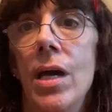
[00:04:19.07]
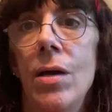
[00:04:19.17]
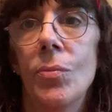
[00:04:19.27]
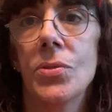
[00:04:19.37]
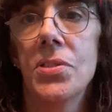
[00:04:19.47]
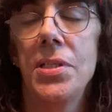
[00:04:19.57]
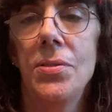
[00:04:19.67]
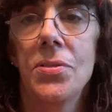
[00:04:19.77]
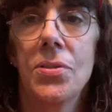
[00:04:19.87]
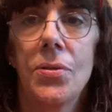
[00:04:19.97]
and we'll see you
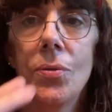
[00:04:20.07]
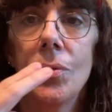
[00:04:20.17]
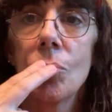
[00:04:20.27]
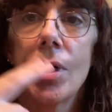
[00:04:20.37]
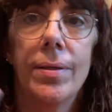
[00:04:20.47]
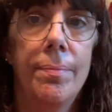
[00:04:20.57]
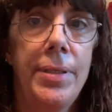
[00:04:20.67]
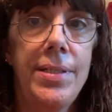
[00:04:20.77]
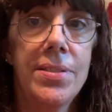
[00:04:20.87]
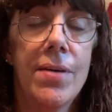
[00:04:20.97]
soon.
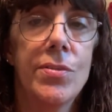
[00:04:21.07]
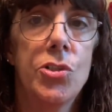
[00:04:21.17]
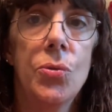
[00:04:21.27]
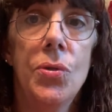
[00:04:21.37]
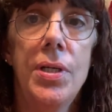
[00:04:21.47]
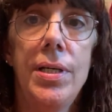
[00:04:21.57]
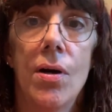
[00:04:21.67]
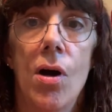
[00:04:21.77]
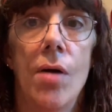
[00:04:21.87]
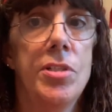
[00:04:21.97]
Peace, love, and joy.
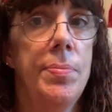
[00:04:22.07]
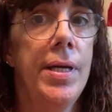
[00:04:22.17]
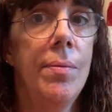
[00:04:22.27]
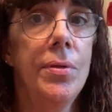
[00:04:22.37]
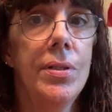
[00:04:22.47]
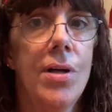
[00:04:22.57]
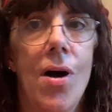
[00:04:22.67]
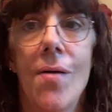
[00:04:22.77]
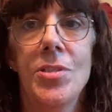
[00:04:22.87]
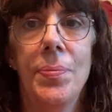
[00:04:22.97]
Always be humble,
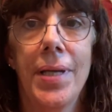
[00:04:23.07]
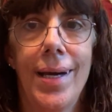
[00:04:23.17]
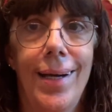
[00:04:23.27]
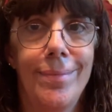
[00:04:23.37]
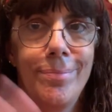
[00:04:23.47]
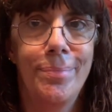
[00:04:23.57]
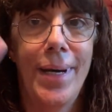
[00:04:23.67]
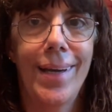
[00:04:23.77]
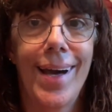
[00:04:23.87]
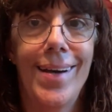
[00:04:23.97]
always be kind.
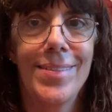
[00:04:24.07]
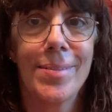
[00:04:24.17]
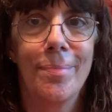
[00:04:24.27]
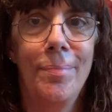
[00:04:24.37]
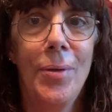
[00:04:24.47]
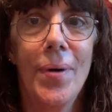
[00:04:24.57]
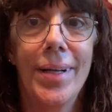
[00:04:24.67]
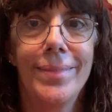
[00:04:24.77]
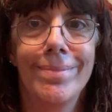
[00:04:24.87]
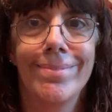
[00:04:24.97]
Bye guys, be well.